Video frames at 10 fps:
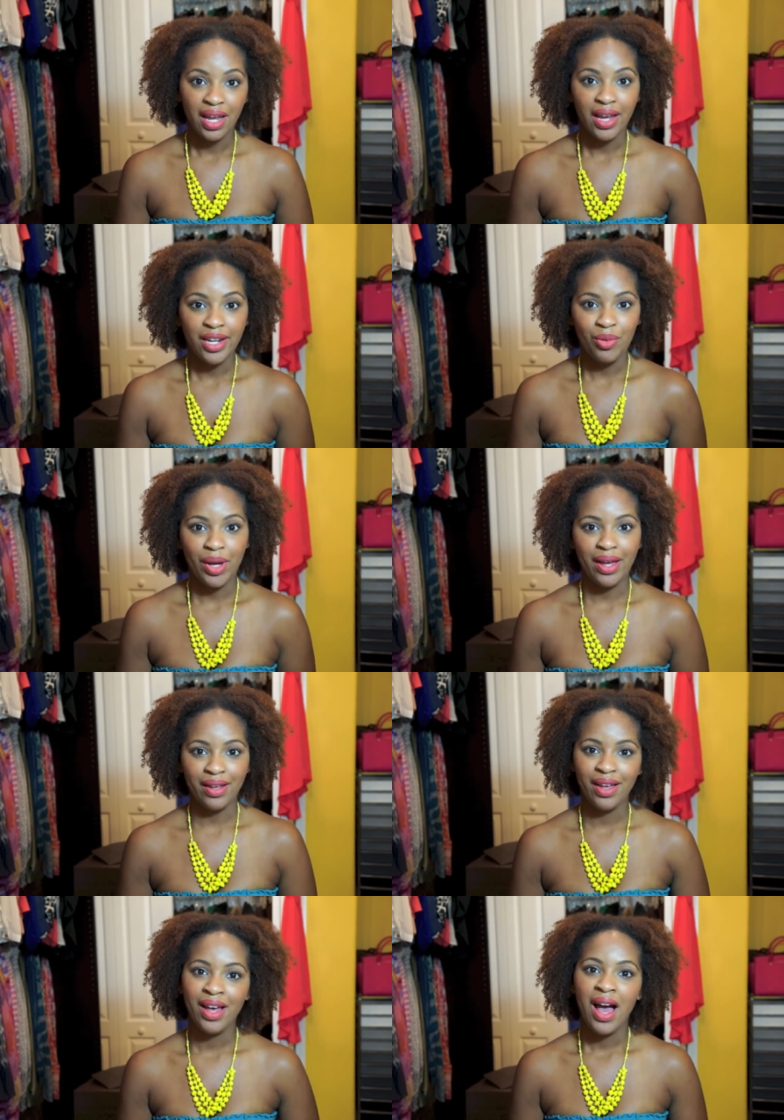
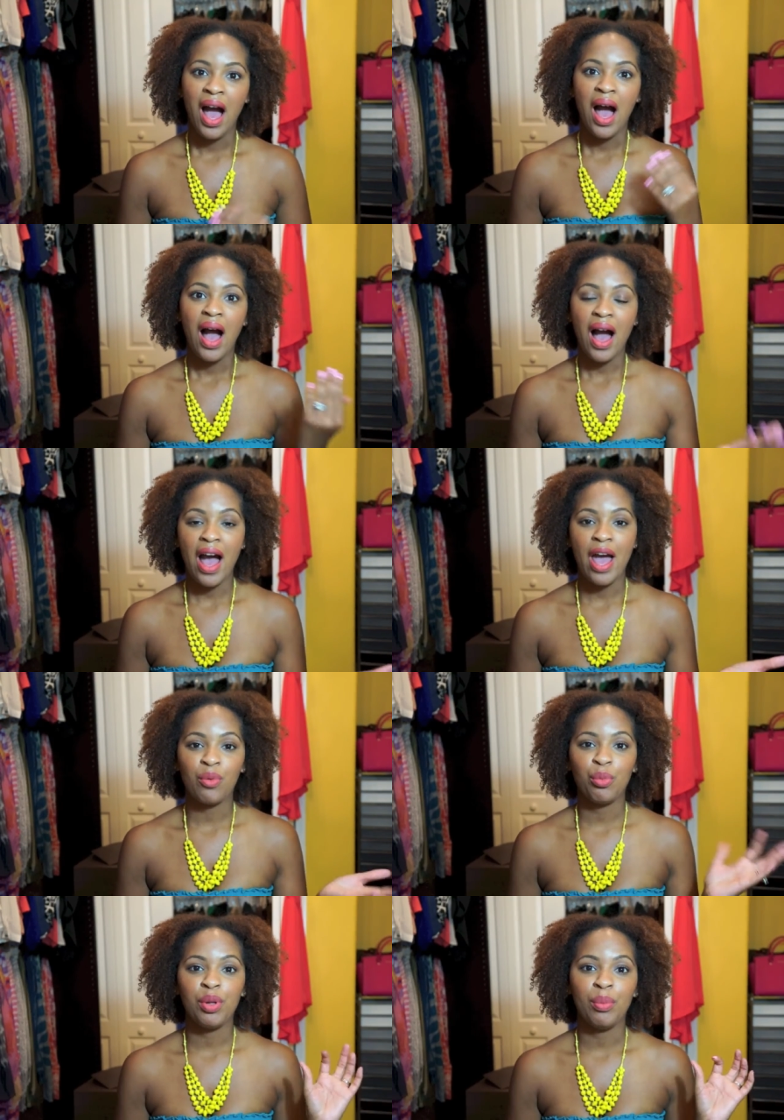anyway I
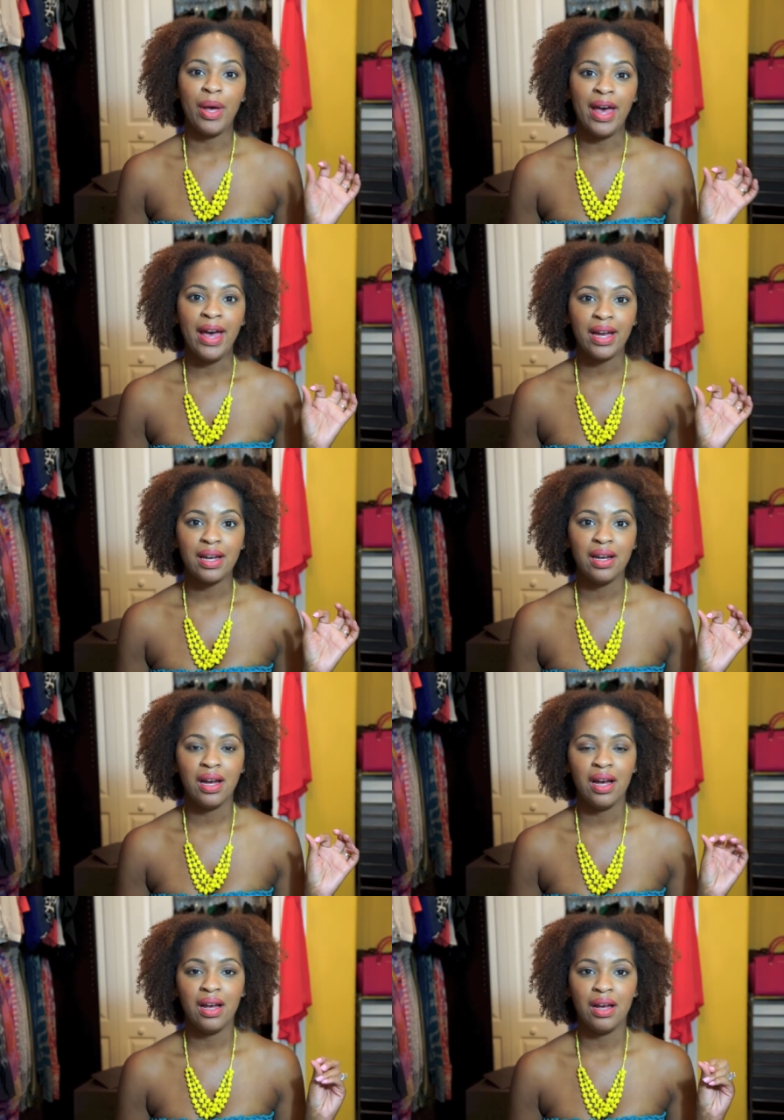will be back
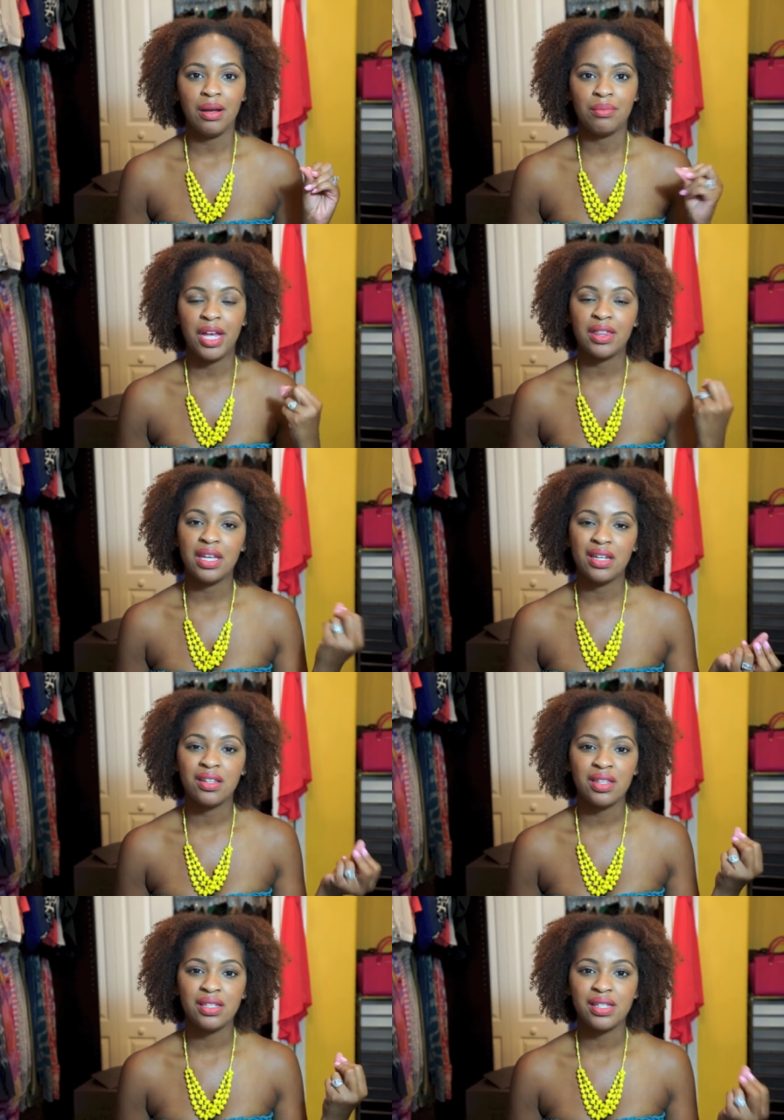um, at the end
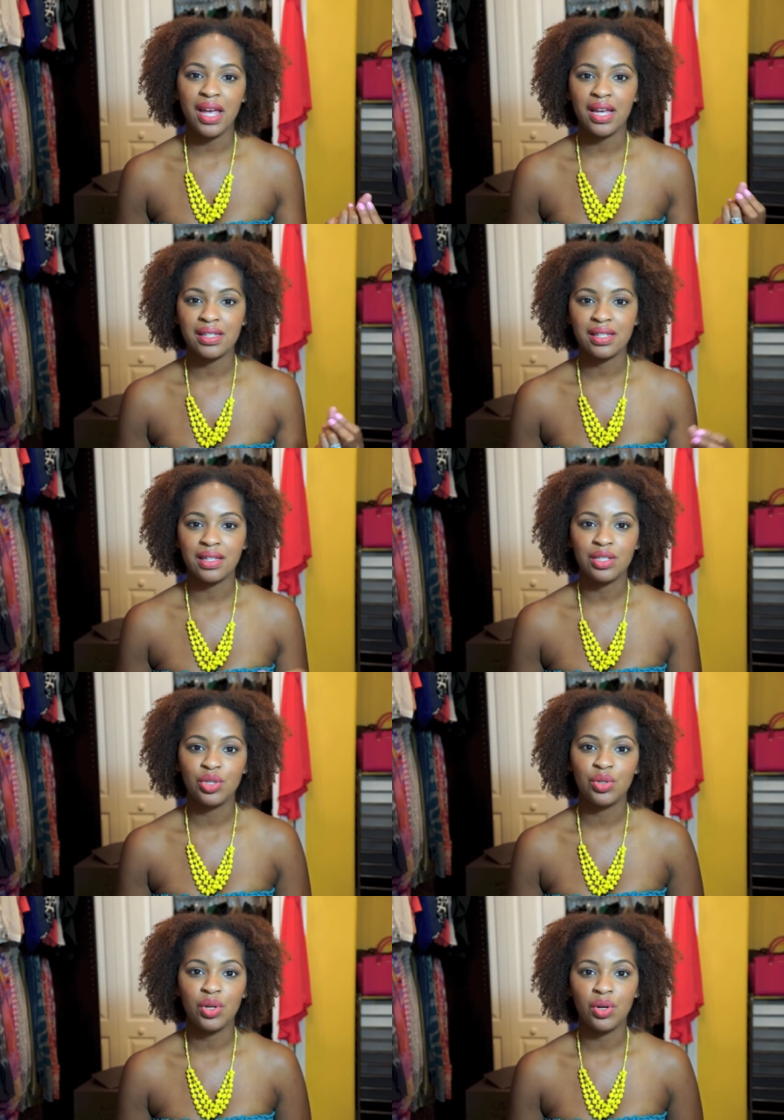of the day to let
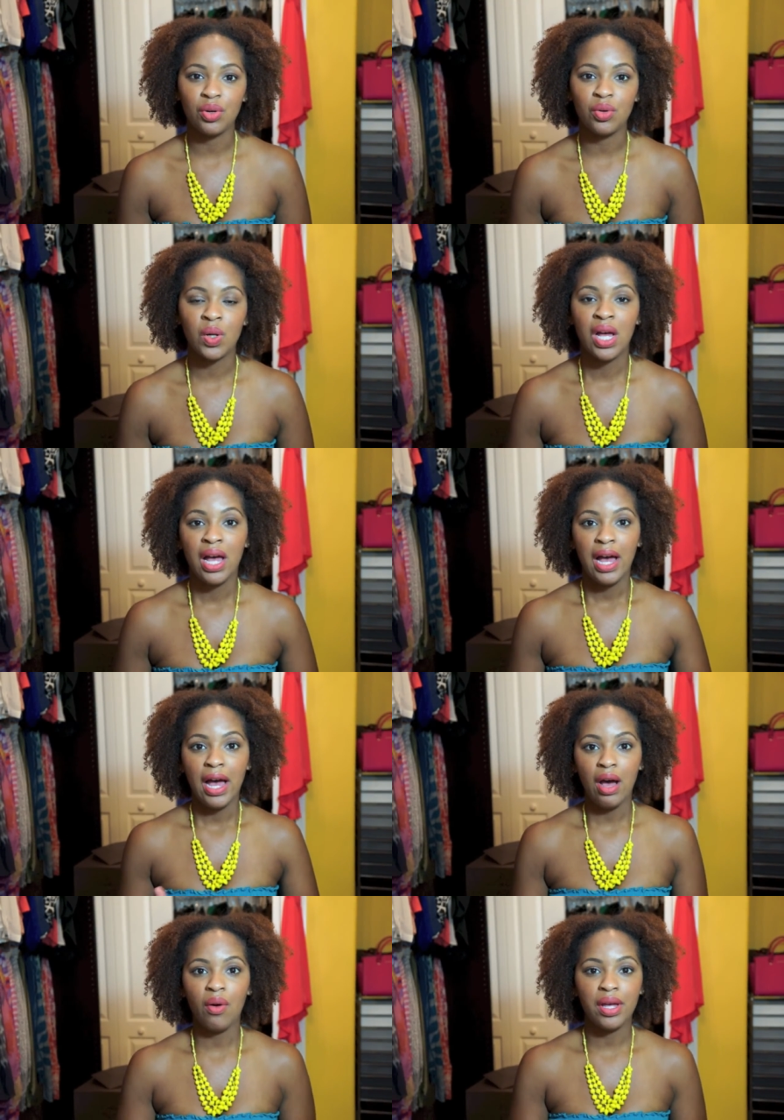you know
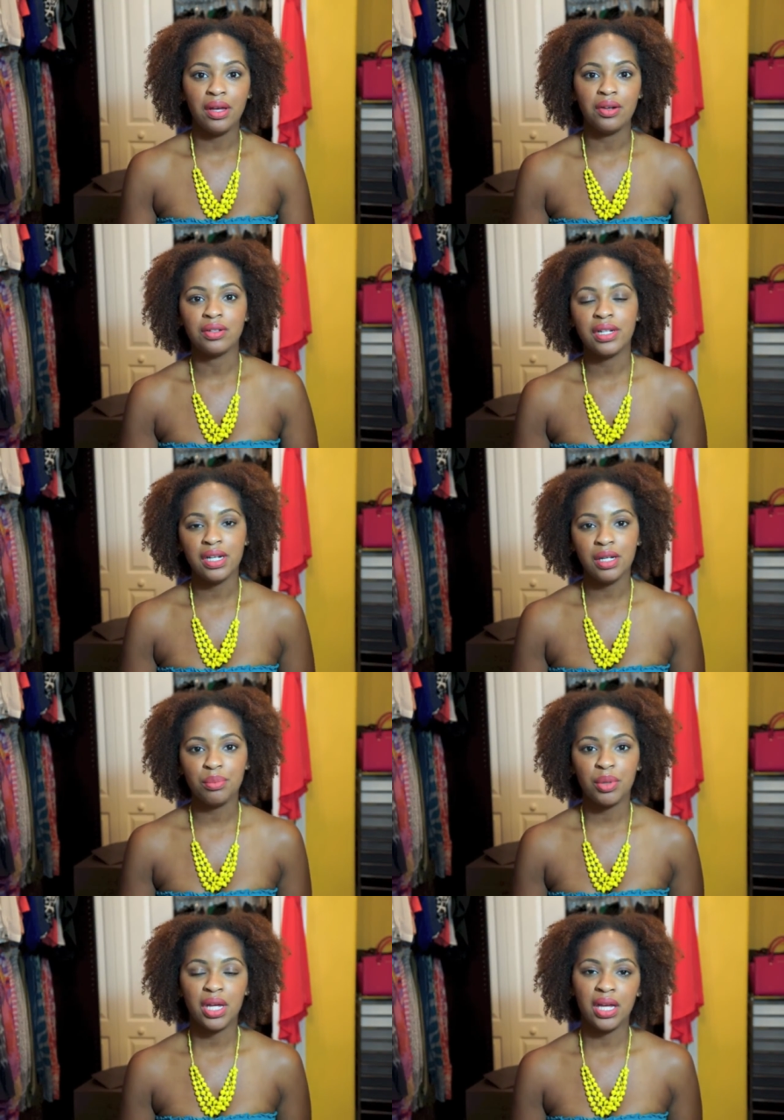how it held
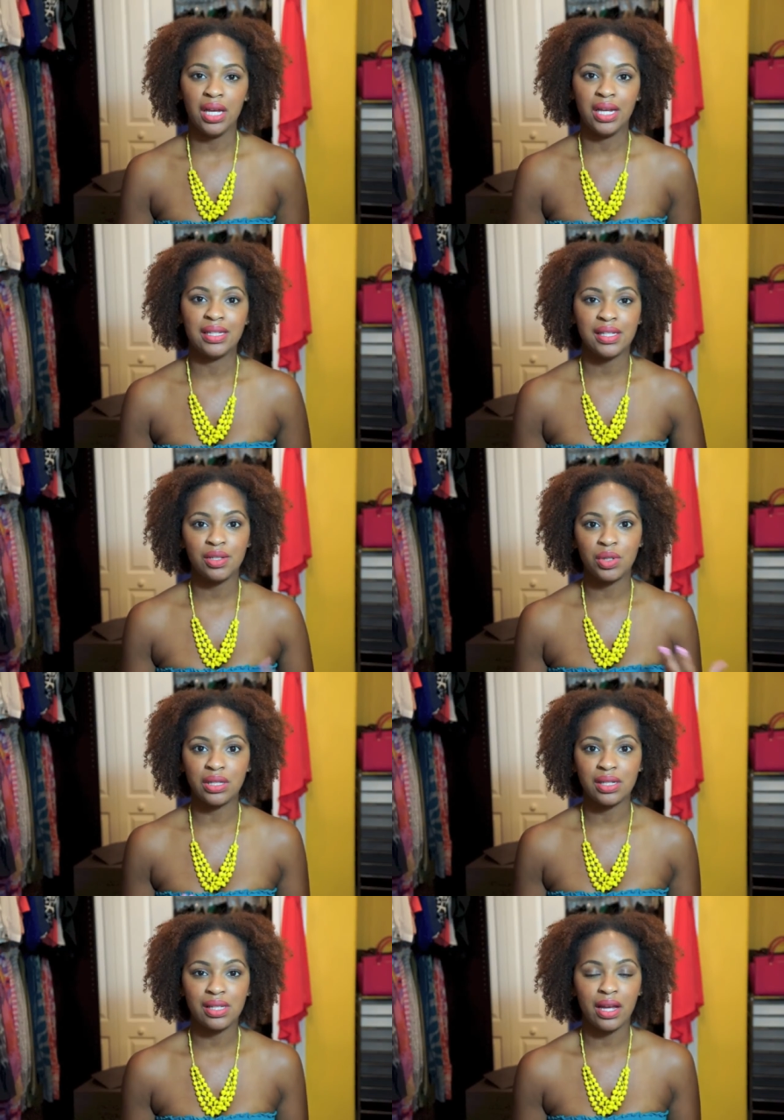up and see what
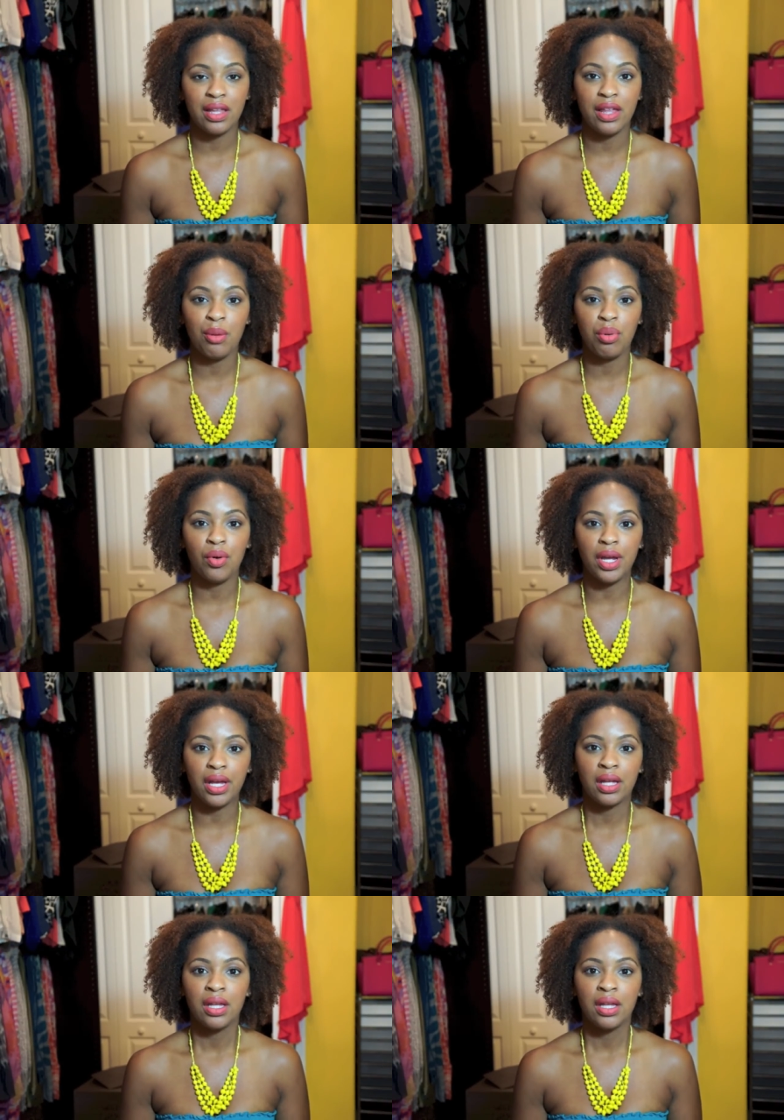it looks like at that point.